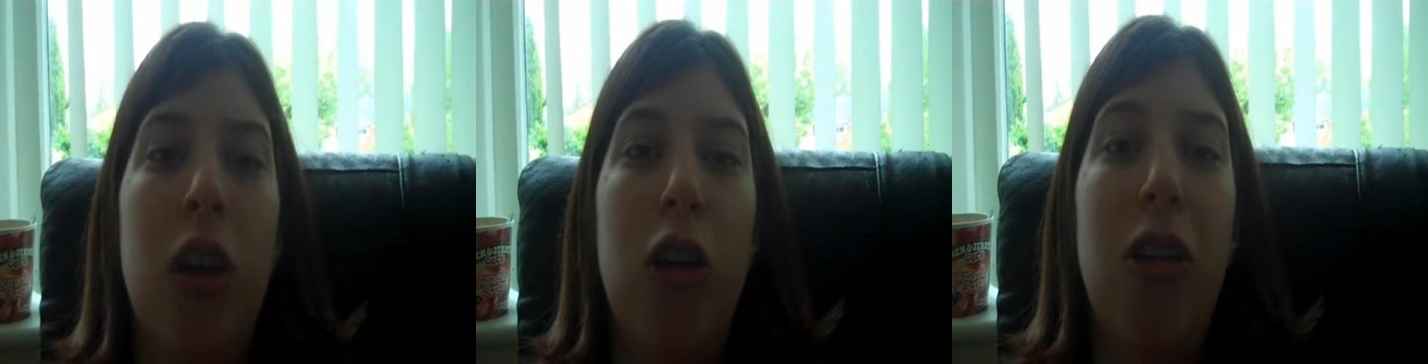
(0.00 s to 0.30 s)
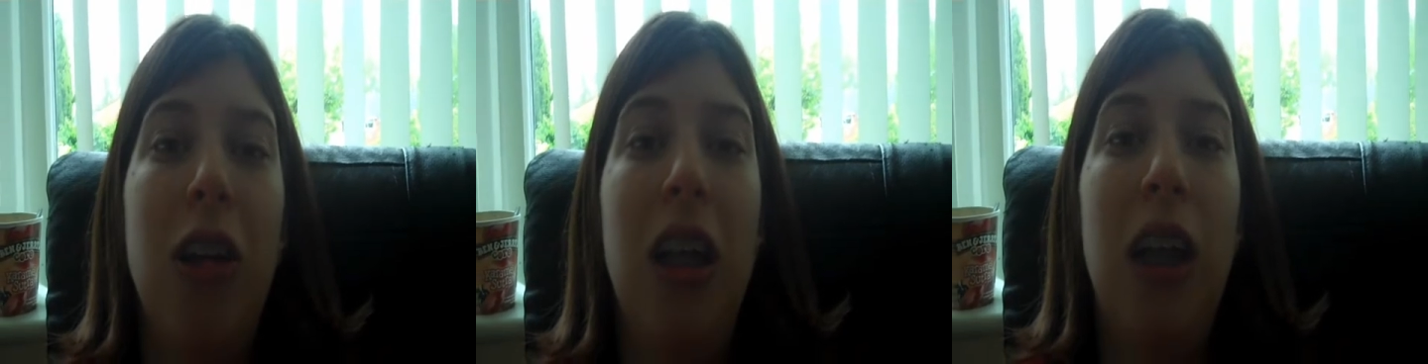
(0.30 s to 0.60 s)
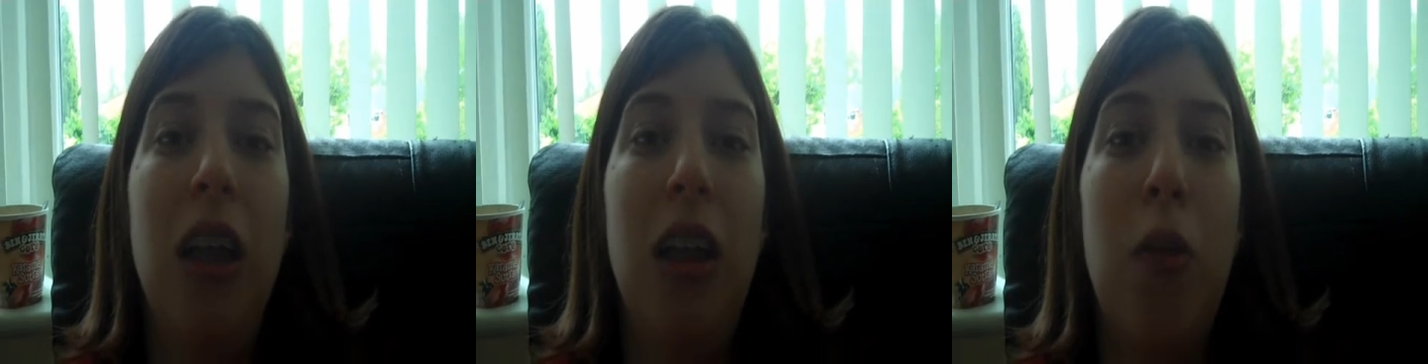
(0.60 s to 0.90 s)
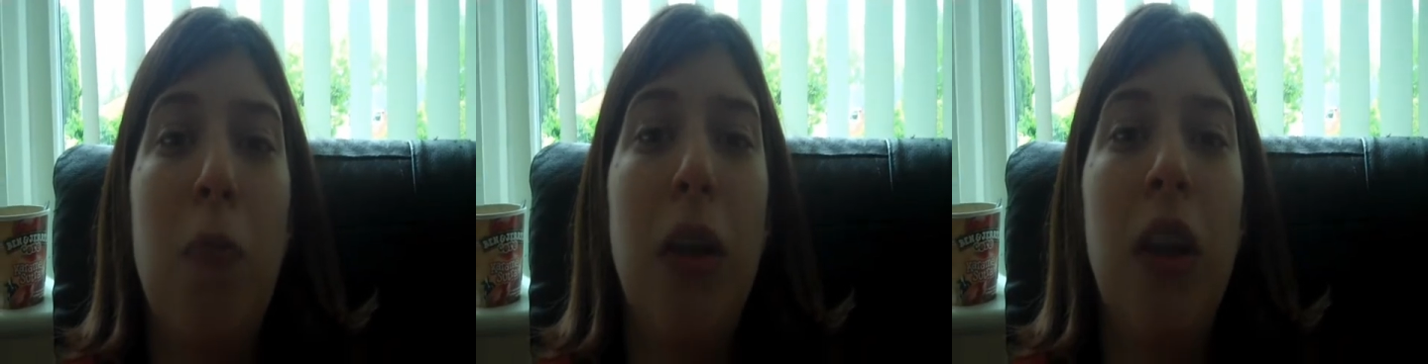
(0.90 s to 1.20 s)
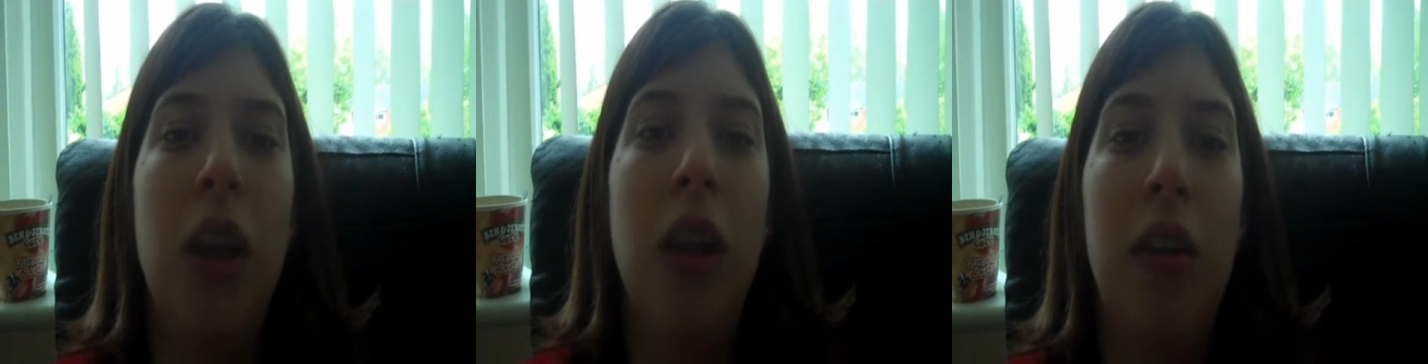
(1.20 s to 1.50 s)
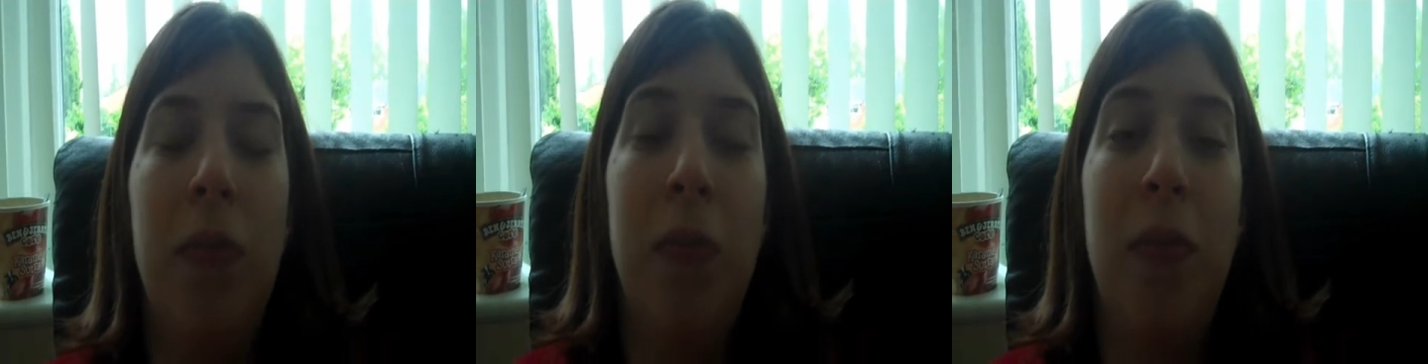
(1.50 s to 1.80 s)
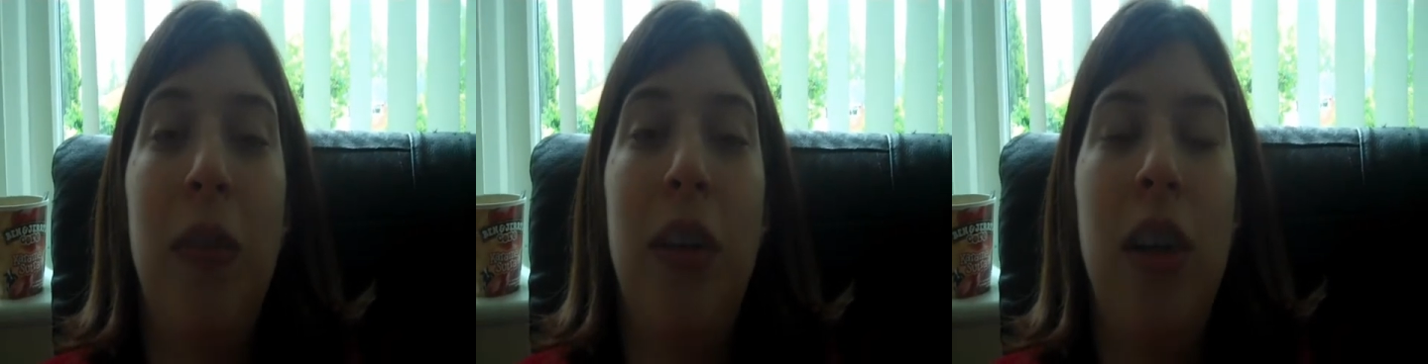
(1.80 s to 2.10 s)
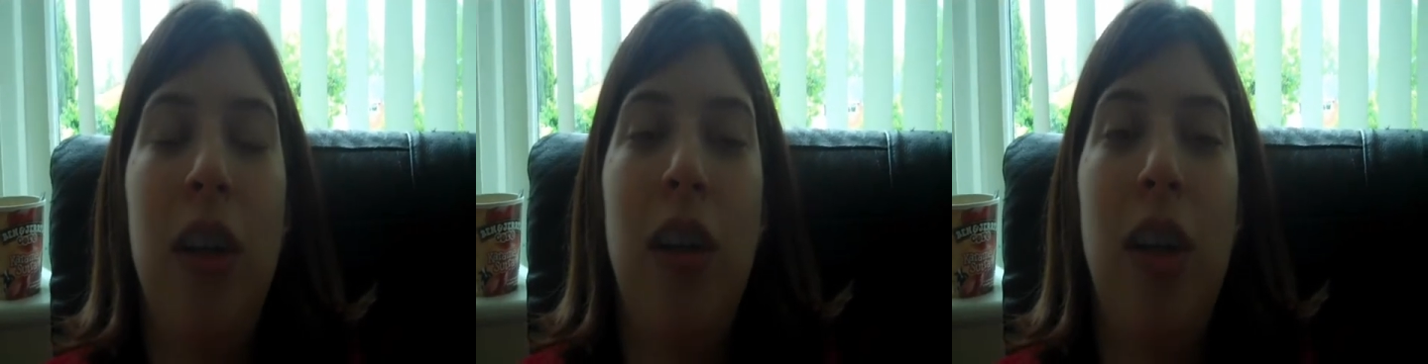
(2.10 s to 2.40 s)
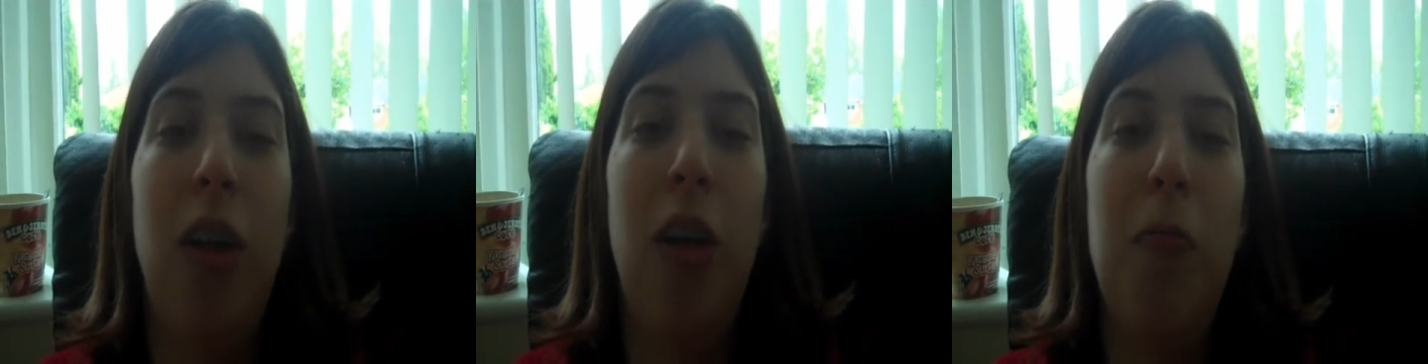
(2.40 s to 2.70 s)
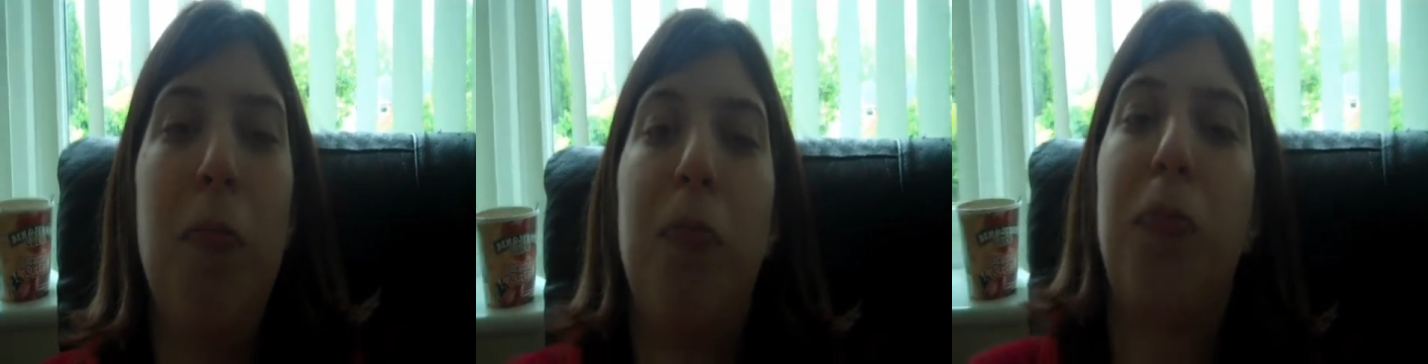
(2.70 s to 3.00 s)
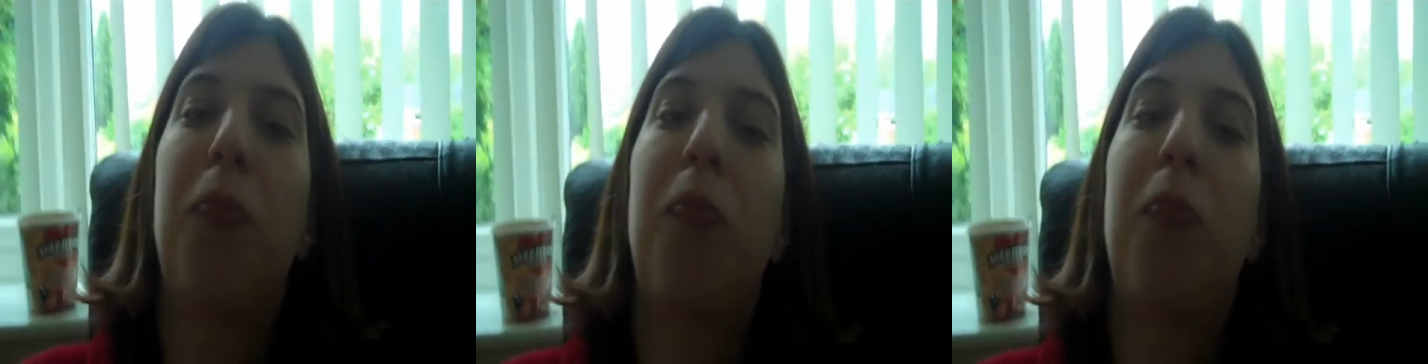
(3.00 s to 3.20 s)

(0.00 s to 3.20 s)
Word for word: already submitted, so, um,